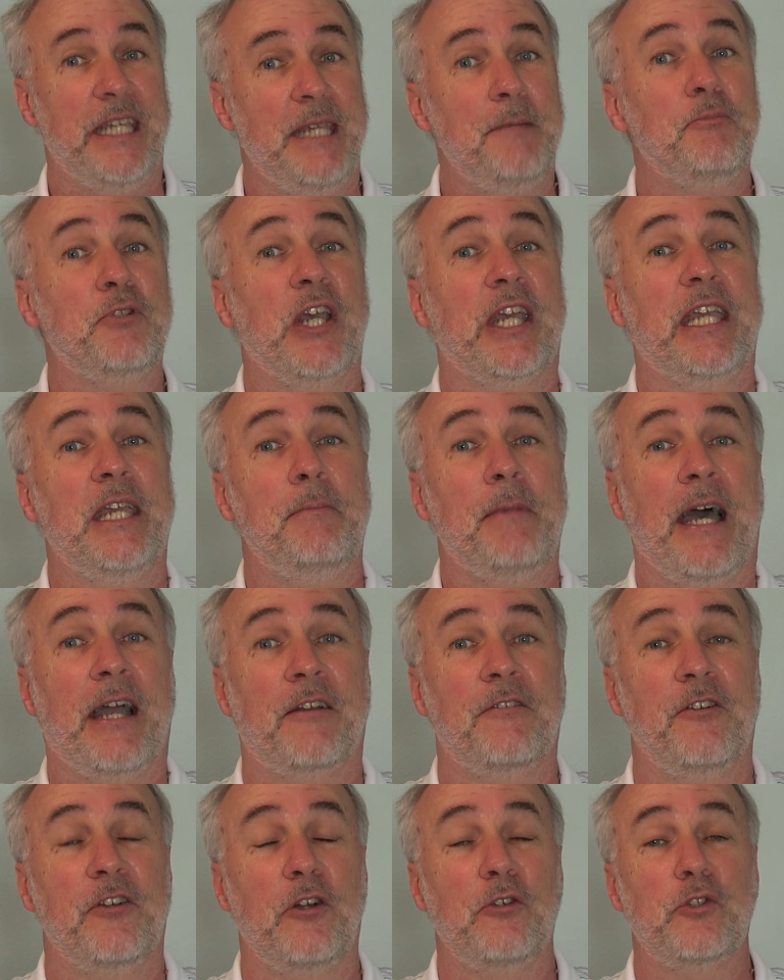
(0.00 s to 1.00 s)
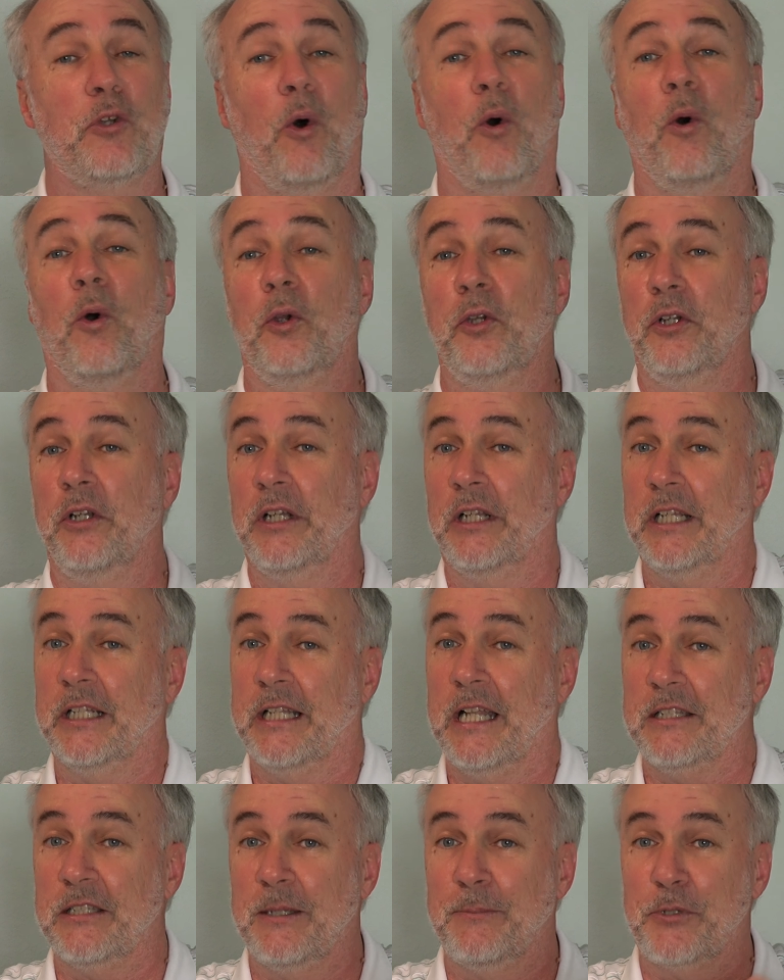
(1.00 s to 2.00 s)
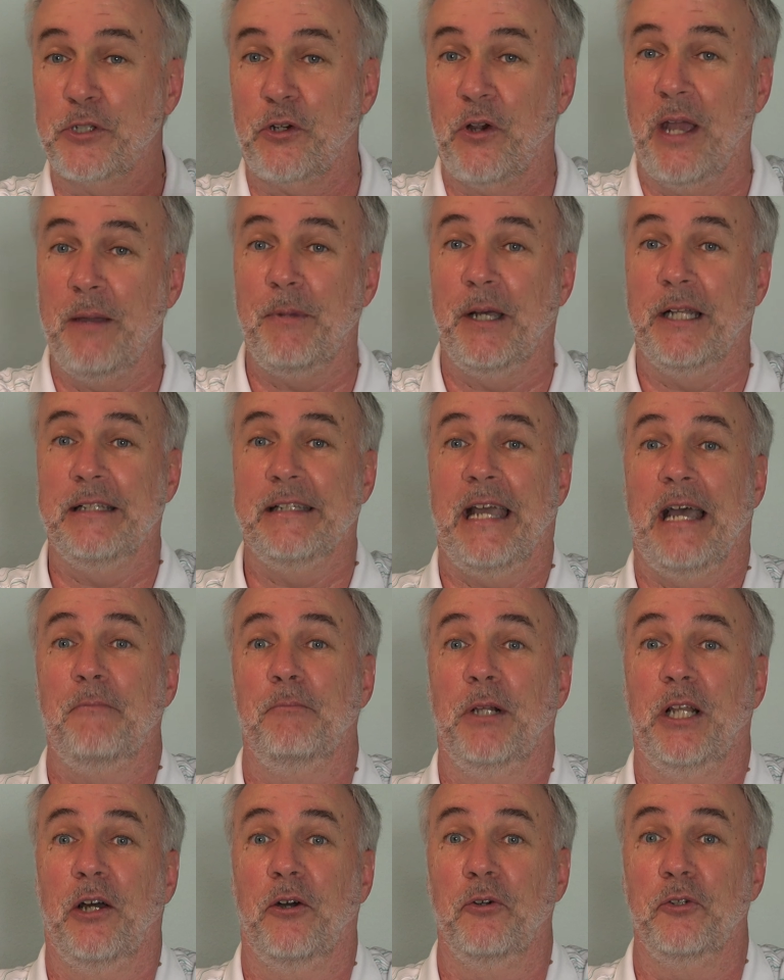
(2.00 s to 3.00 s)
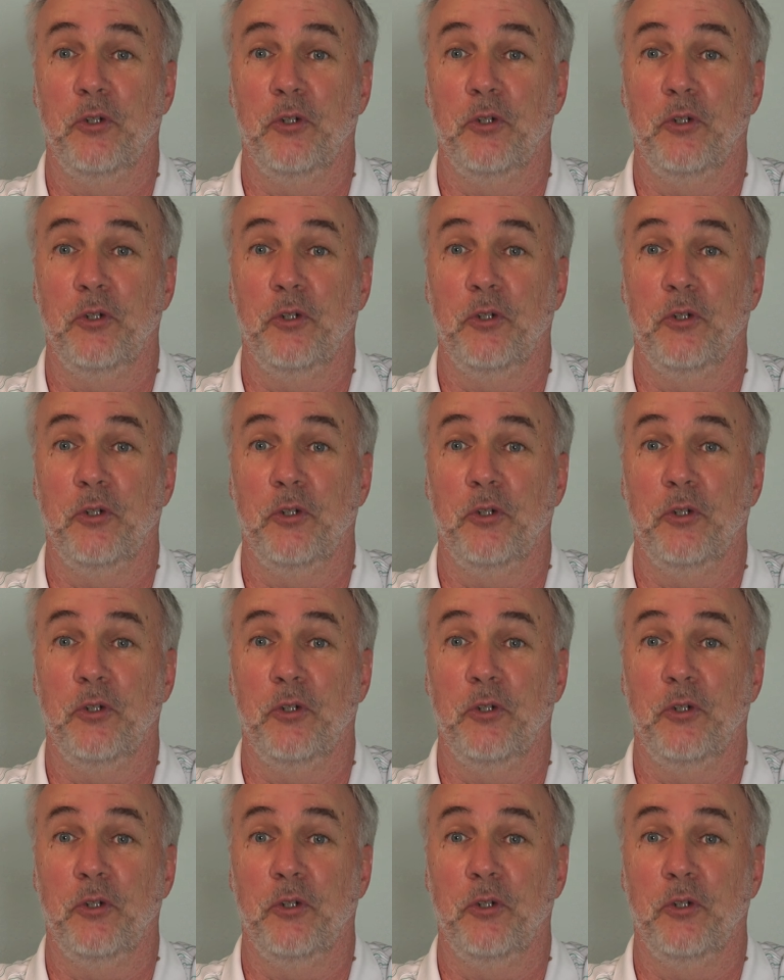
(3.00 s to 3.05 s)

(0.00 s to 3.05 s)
Keep checking back for those, or you can click that subscribe button down below.